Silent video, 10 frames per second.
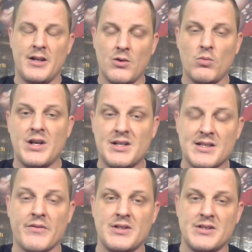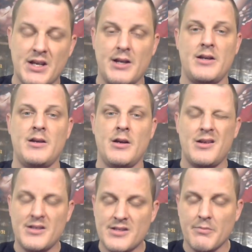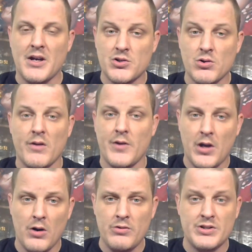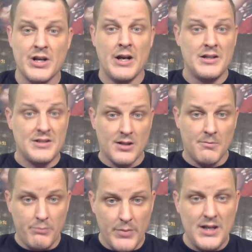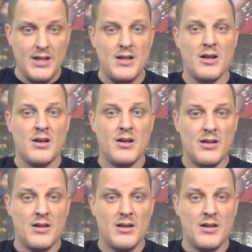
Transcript: in Week 17 is a measure of a coach, to me,